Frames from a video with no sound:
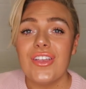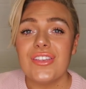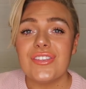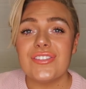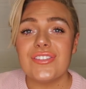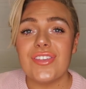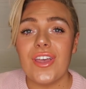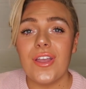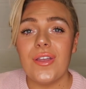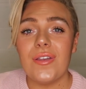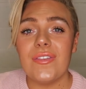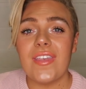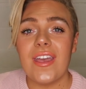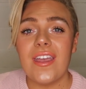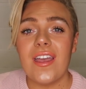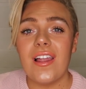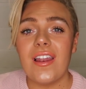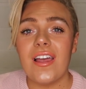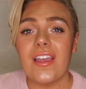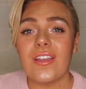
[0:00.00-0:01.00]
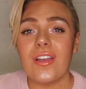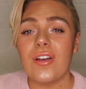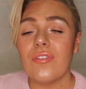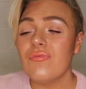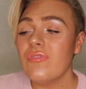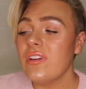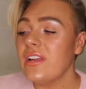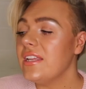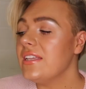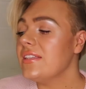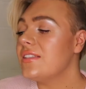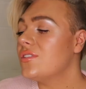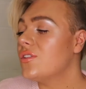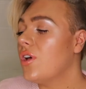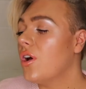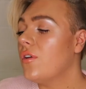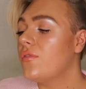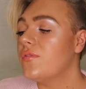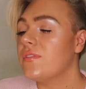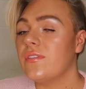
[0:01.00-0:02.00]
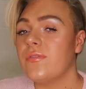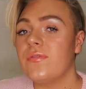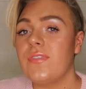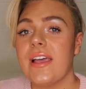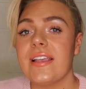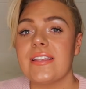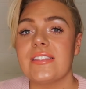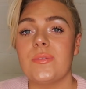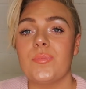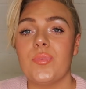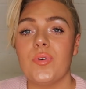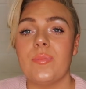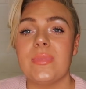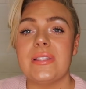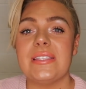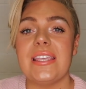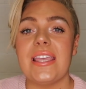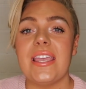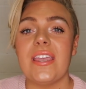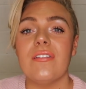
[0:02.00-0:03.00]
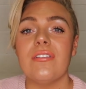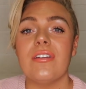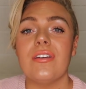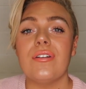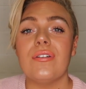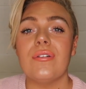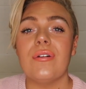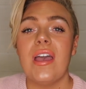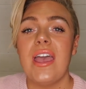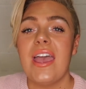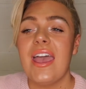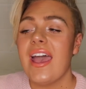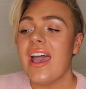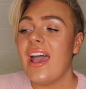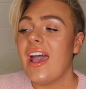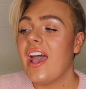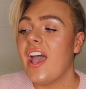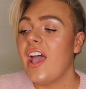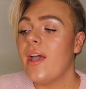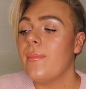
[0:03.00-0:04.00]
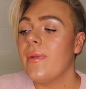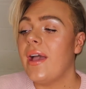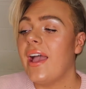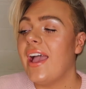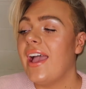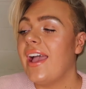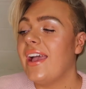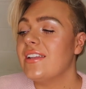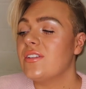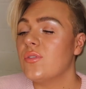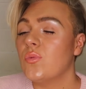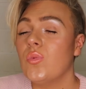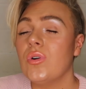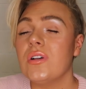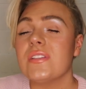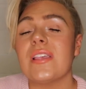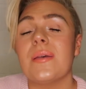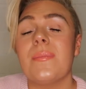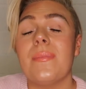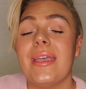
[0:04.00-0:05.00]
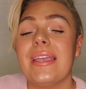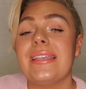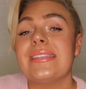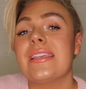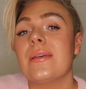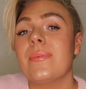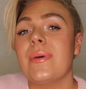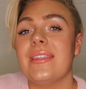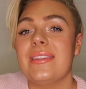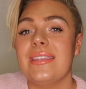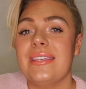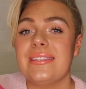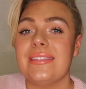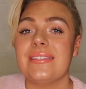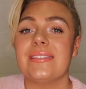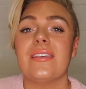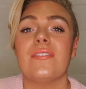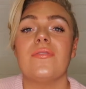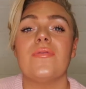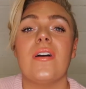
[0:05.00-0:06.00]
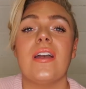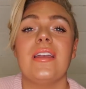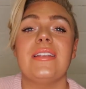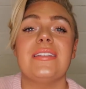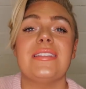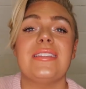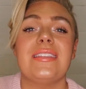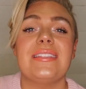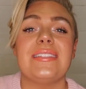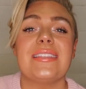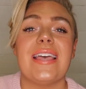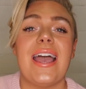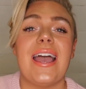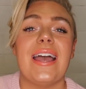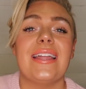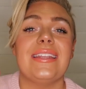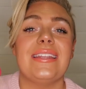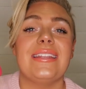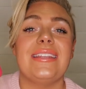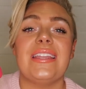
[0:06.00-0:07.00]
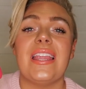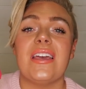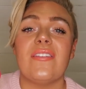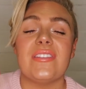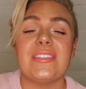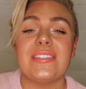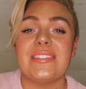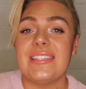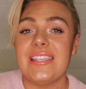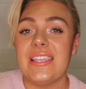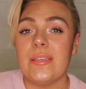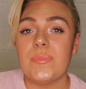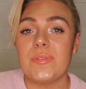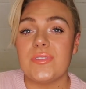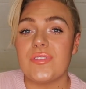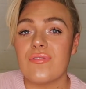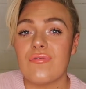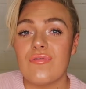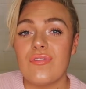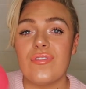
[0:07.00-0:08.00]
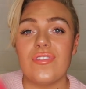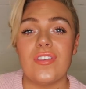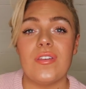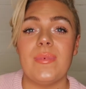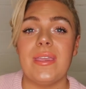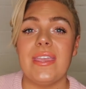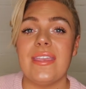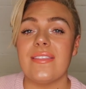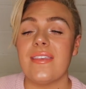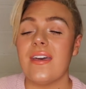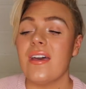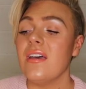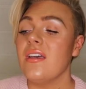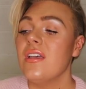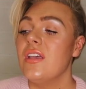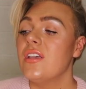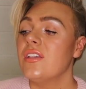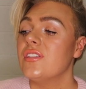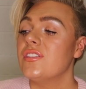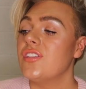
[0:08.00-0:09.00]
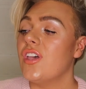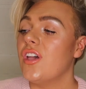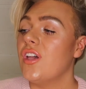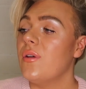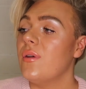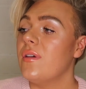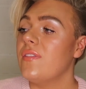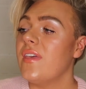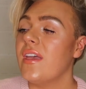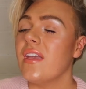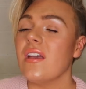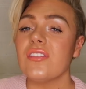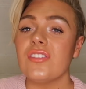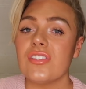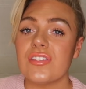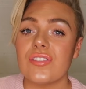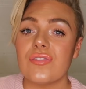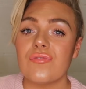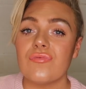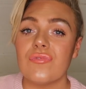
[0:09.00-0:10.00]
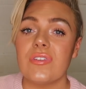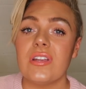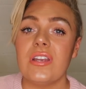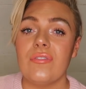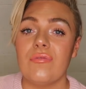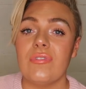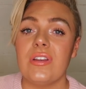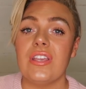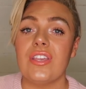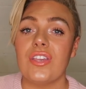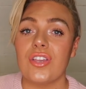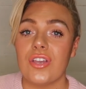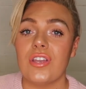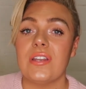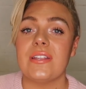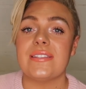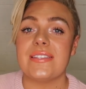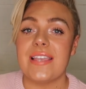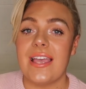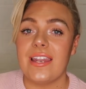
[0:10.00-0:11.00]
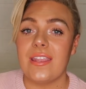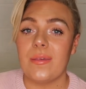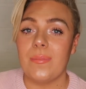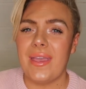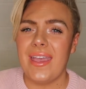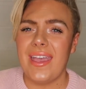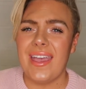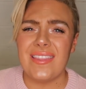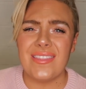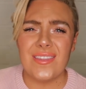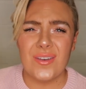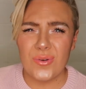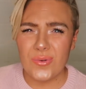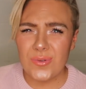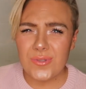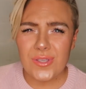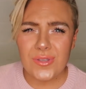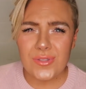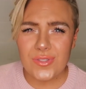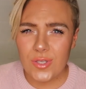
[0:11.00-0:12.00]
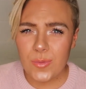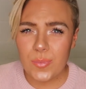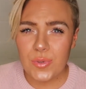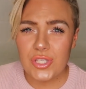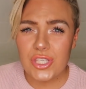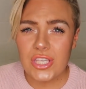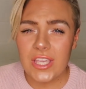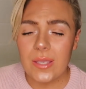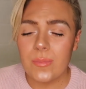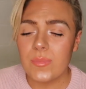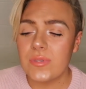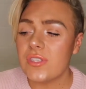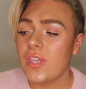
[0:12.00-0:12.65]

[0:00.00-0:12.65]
So they are like a really soft, flexible material, and what's amazing about these is I find that tan never seeps through them either. So they are just a really, really good tanning mitt, and they're also super cheap.